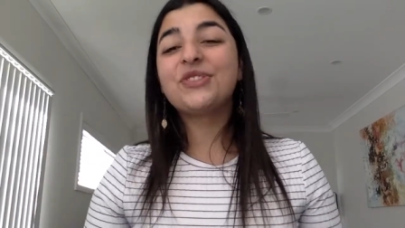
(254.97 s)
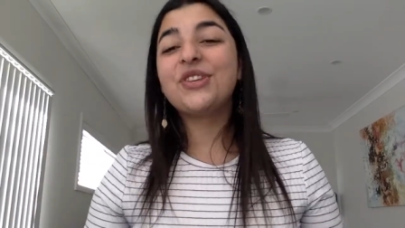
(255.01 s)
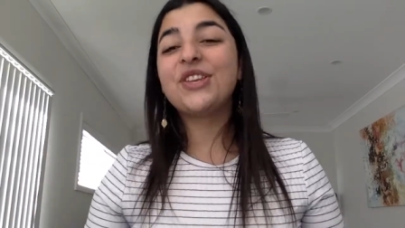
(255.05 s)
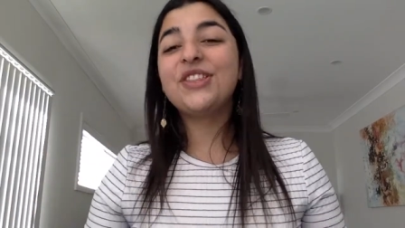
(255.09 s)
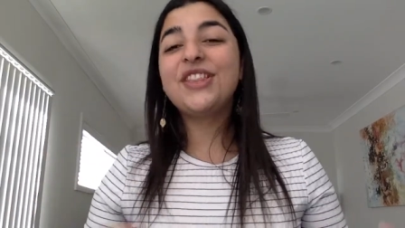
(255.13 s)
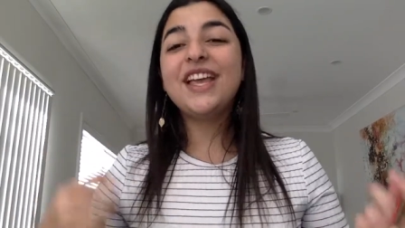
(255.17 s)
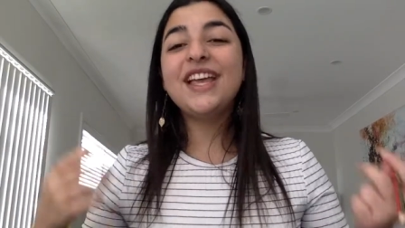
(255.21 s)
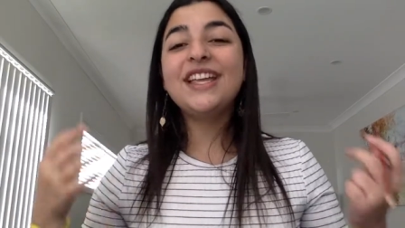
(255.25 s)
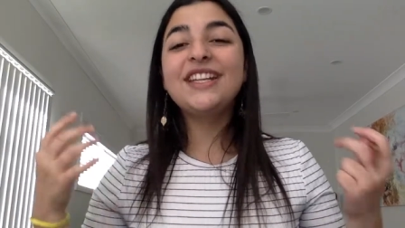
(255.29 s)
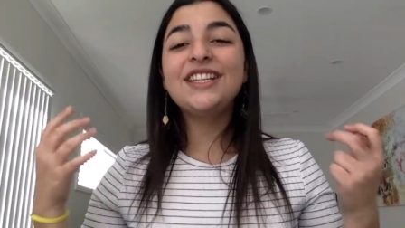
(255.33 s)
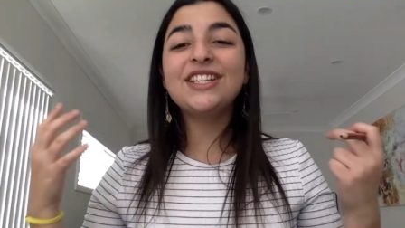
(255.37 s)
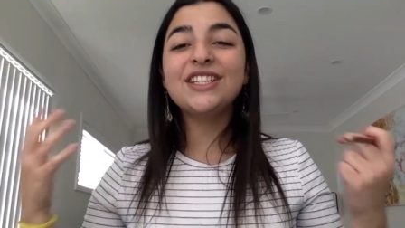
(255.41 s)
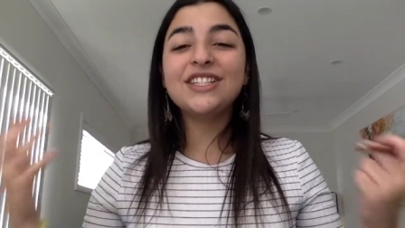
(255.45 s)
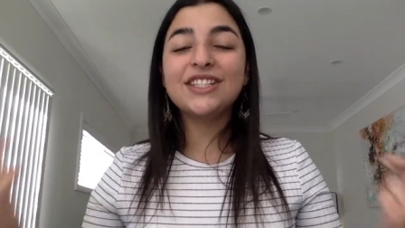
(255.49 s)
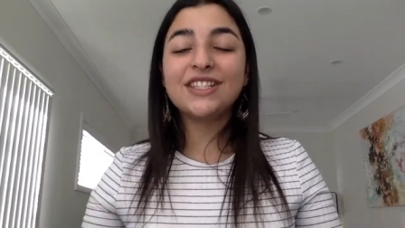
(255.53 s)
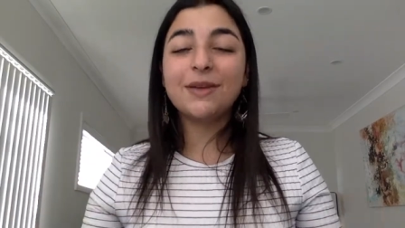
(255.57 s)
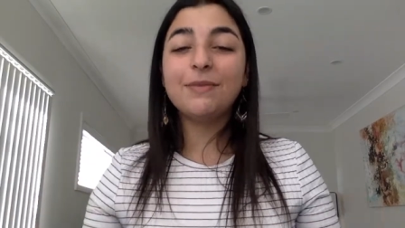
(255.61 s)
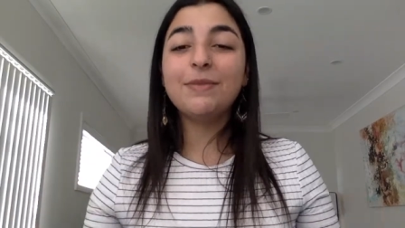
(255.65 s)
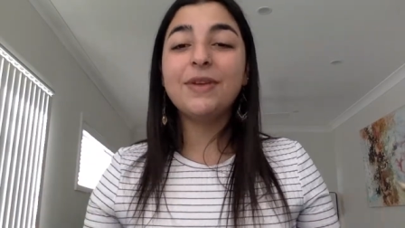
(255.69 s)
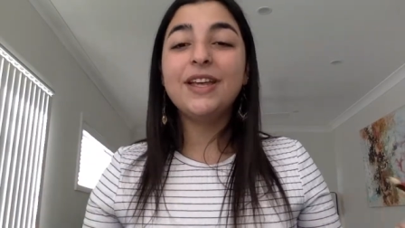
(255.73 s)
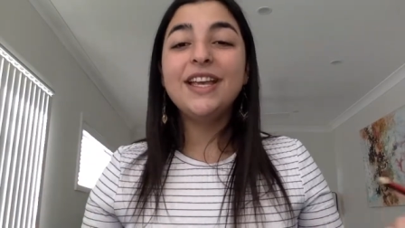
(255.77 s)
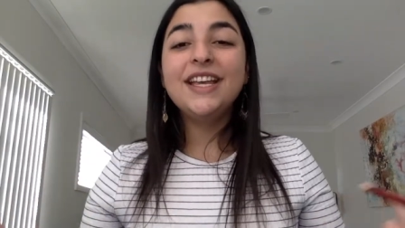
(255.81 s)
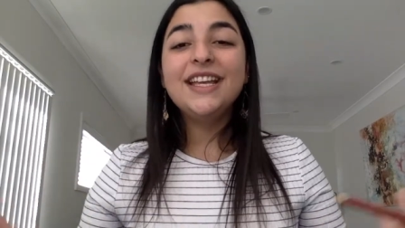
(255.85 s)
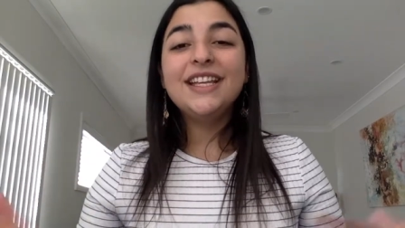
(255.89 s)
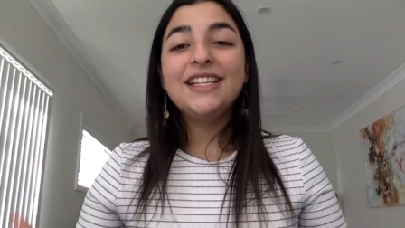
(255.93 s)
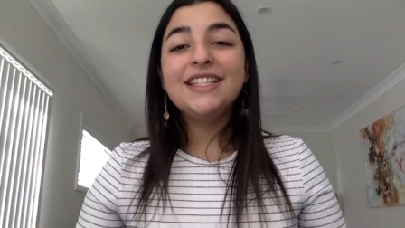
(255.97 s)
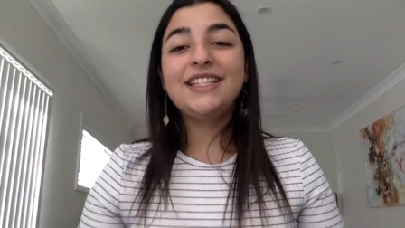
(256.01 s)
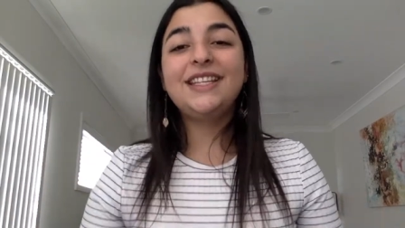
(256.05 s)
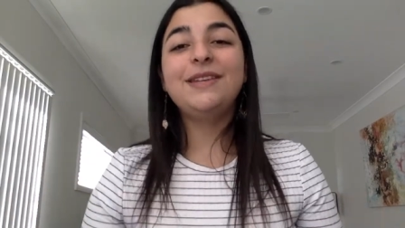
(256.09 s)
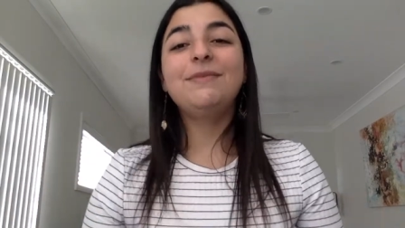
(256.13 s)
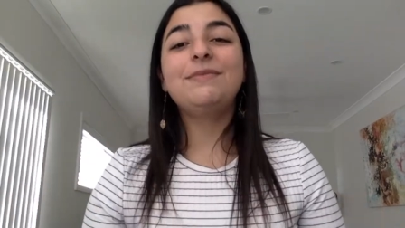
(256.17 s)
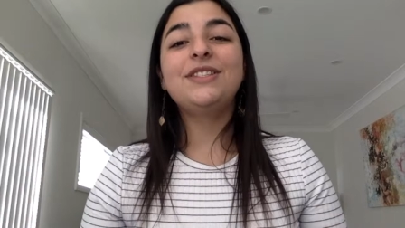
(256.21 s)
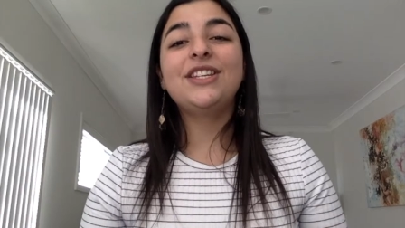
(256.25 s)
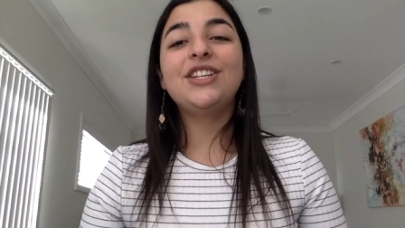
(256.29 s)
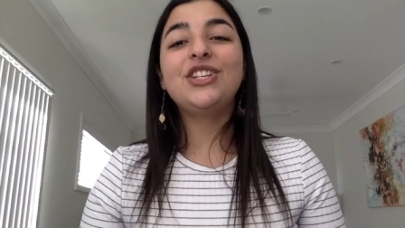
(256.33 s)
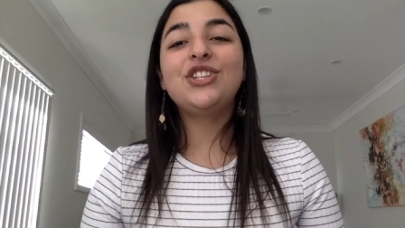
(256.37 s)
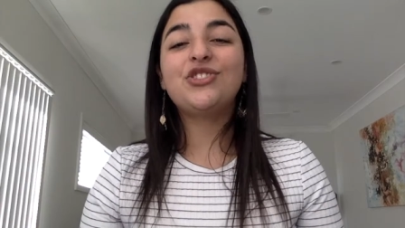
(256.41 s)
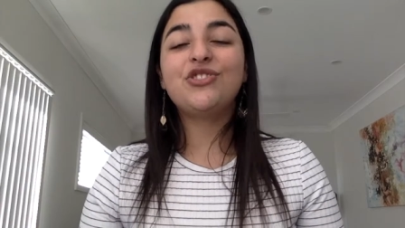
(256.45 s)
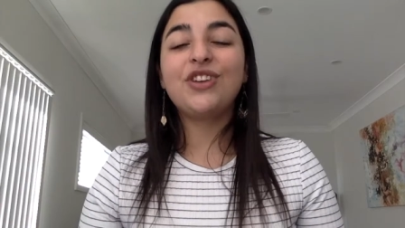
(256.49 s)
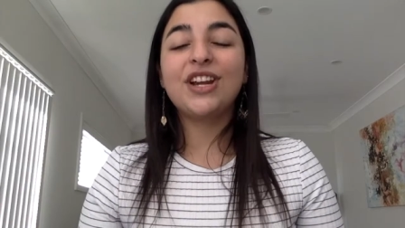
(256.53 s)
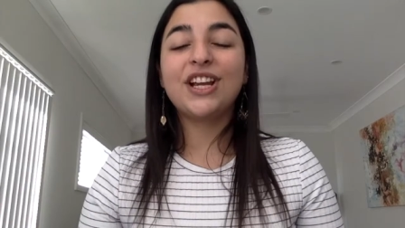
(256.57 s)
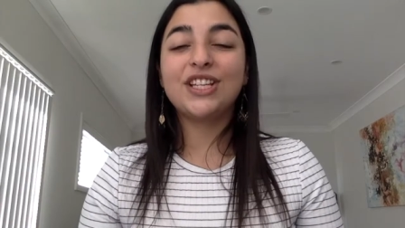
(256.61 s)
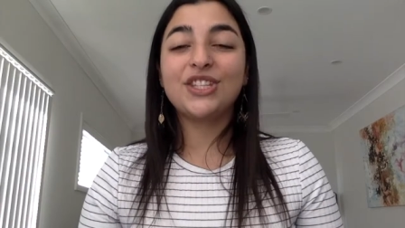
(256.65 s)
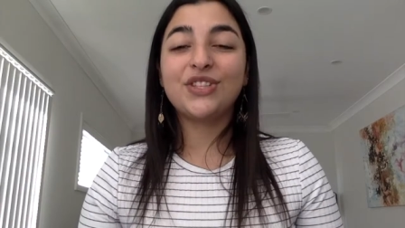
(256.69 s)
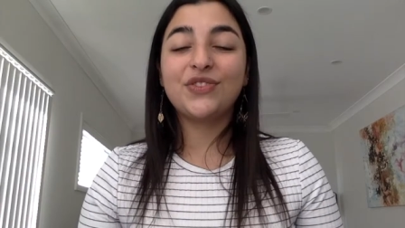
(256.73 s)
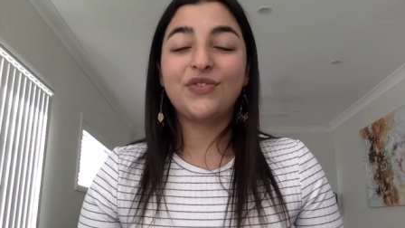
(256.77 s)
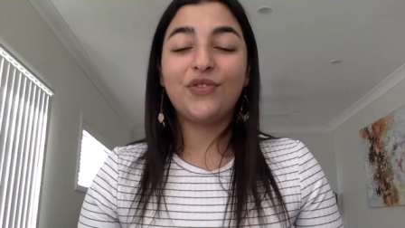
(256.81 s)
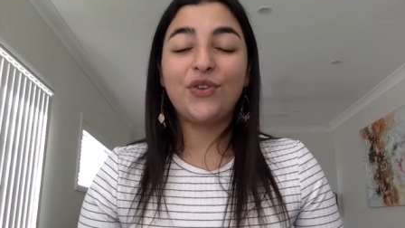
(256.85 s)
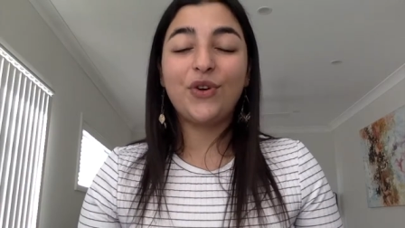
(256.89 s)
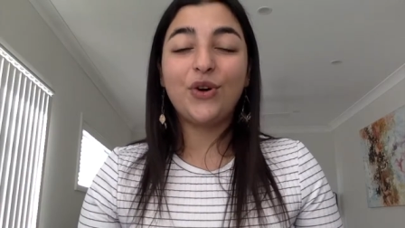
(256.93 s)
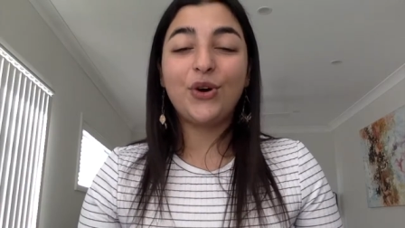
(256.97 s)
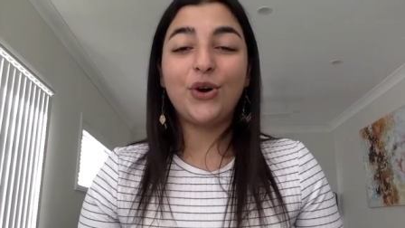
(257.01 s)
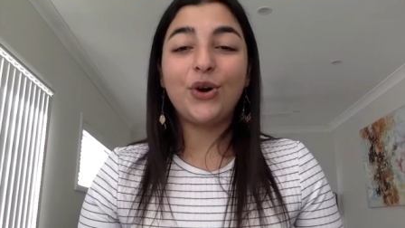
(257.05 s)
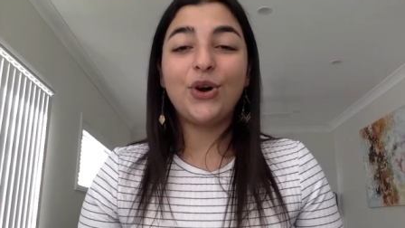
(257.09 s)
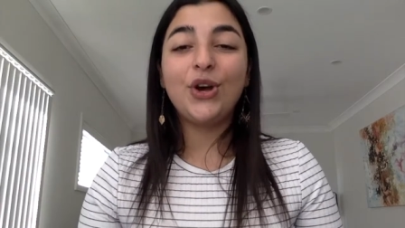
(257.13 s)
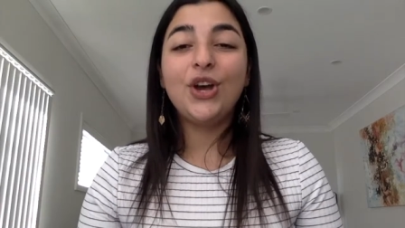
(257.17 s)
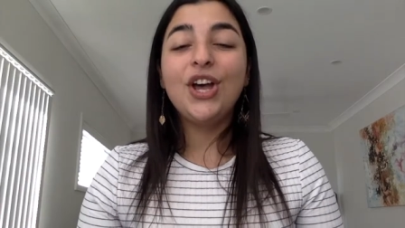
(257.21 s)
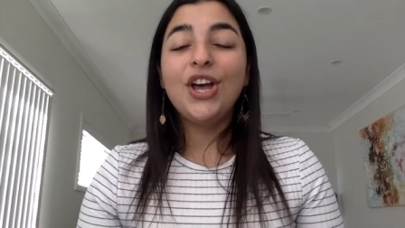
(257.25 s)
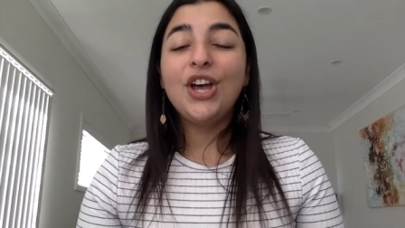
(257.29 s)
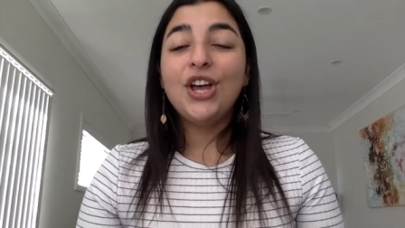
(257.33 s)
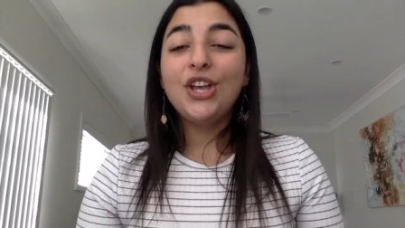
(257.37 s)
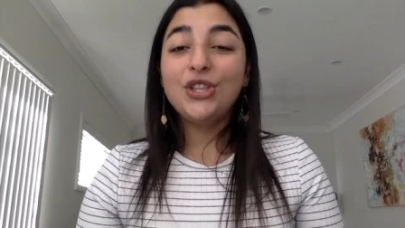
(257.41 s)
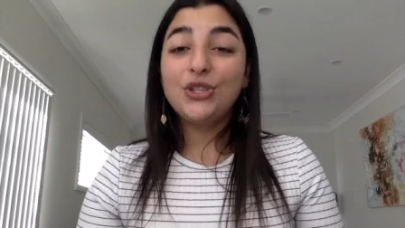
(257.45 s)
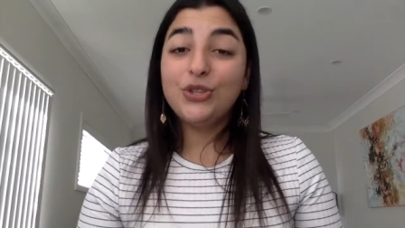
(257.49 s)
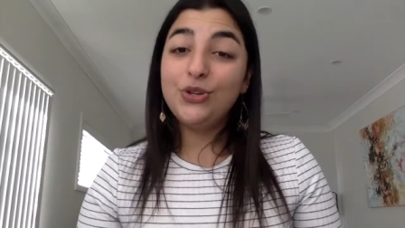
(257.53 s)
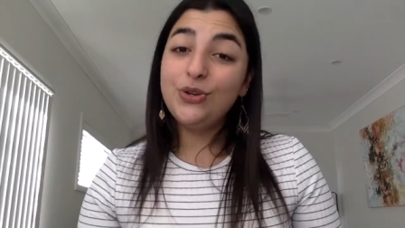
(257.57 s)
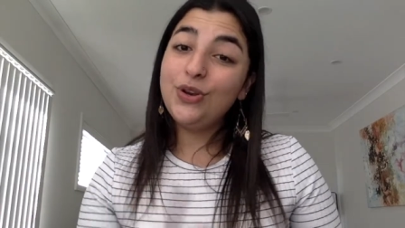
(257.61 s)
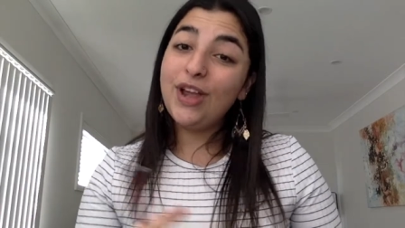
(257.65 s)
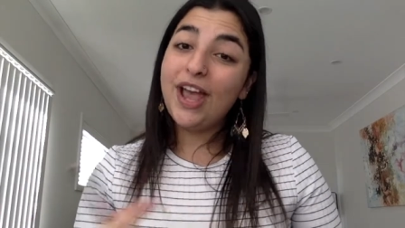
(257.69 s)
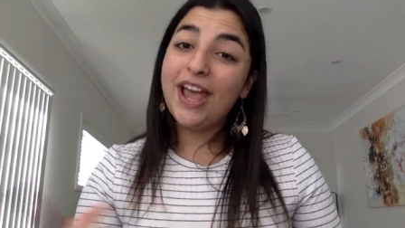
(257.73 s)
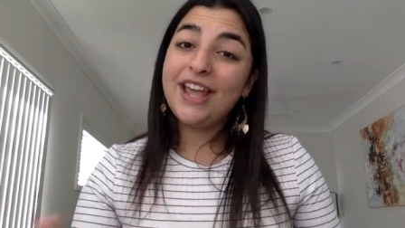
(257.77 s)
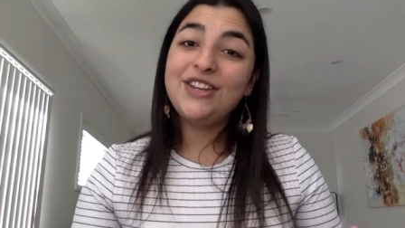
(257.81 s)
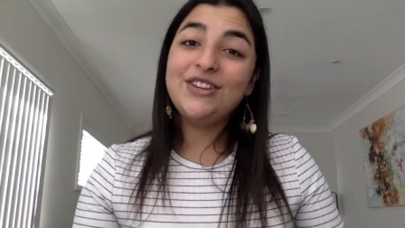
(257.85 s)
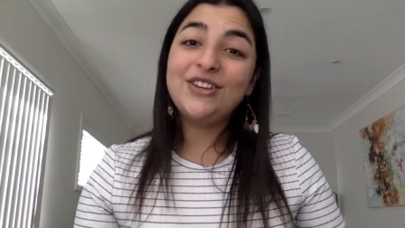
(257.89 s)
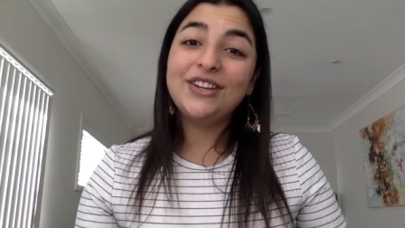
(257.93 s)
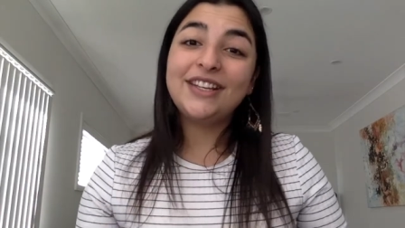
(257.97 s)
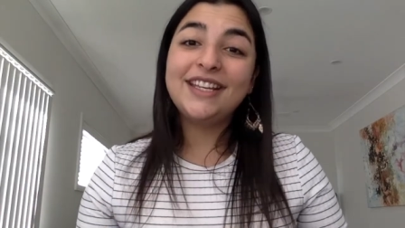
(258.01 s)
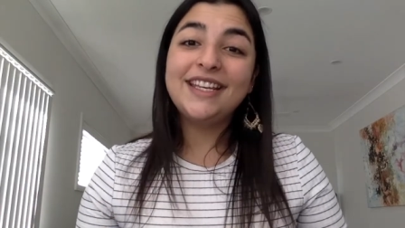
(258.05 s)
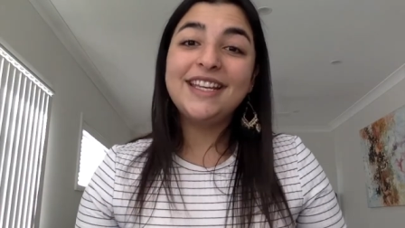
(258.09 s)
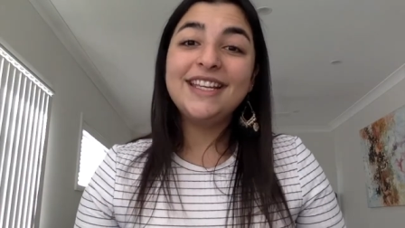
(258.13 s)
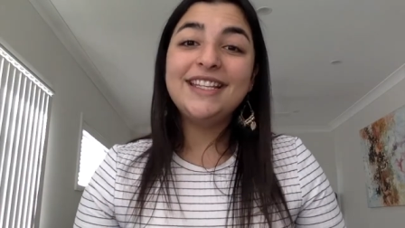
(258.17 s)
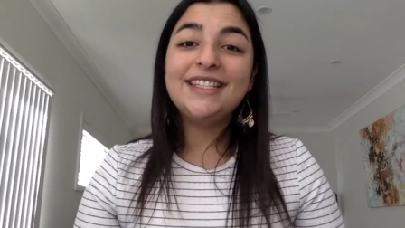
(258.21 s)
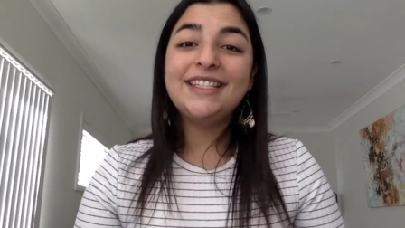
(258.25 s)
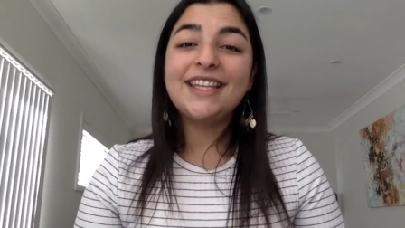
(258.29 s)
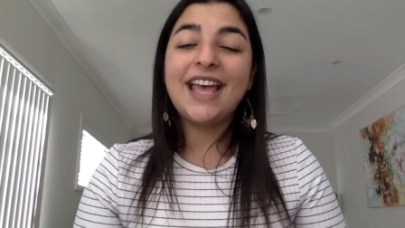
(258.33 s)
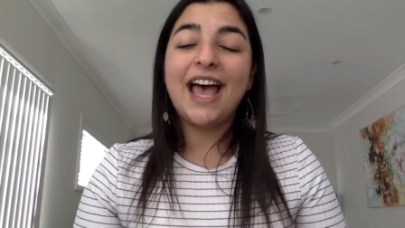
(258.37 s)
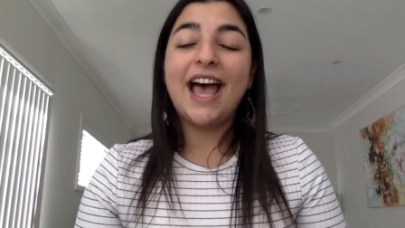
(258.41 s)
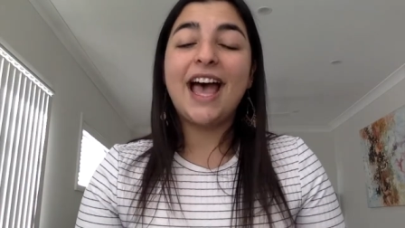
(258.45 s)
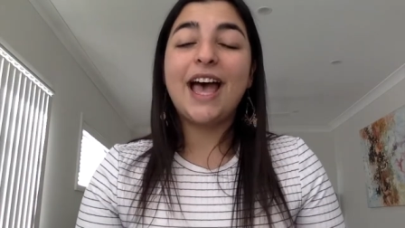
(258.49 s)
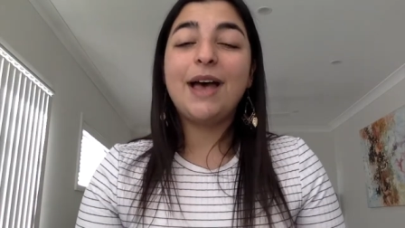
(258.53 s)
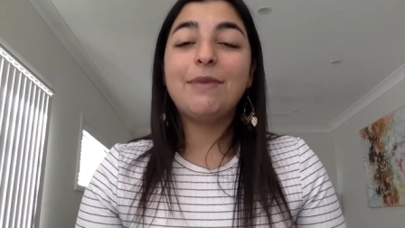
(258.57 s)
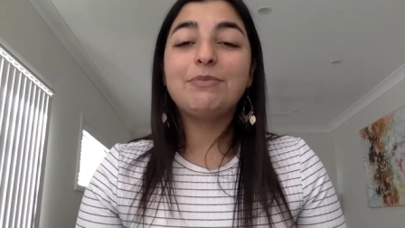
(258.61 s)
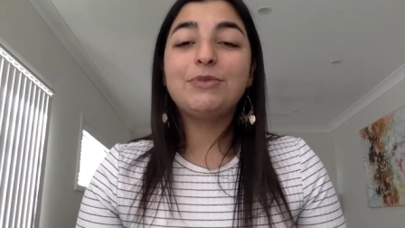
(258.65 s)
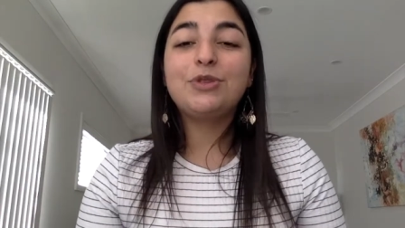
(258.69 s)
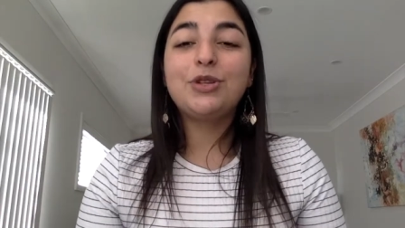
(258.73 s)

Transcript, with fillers: So they're just some tips and tricks for you and your kids um,